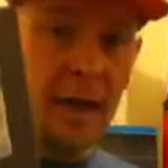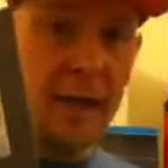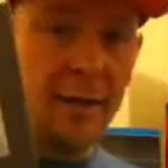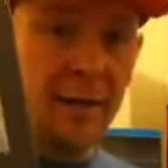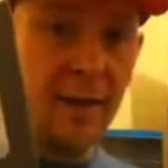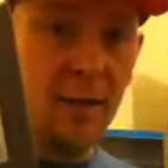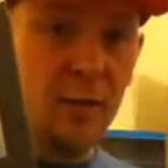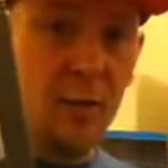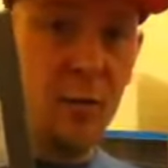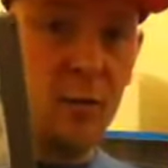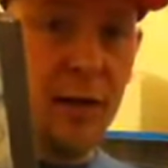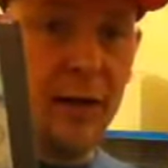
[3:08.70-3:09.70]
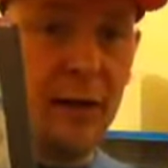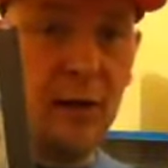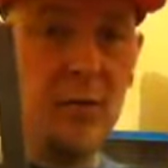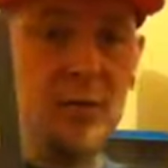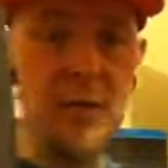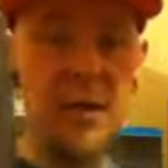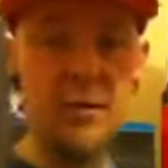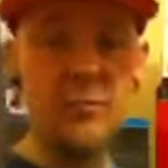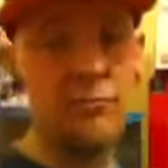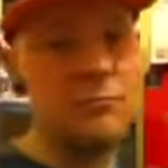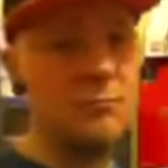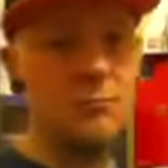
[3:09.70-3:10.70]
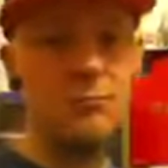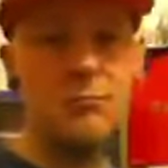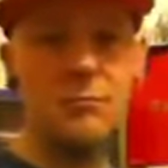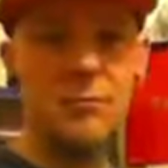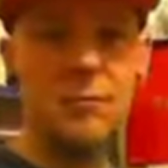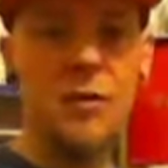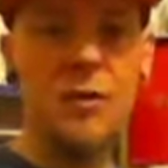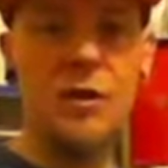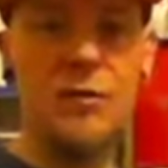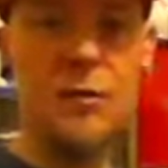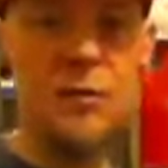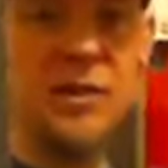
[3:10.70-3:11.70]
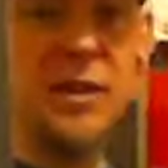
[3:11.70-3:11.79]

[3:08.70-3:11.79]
and they are like brand new. So looking forward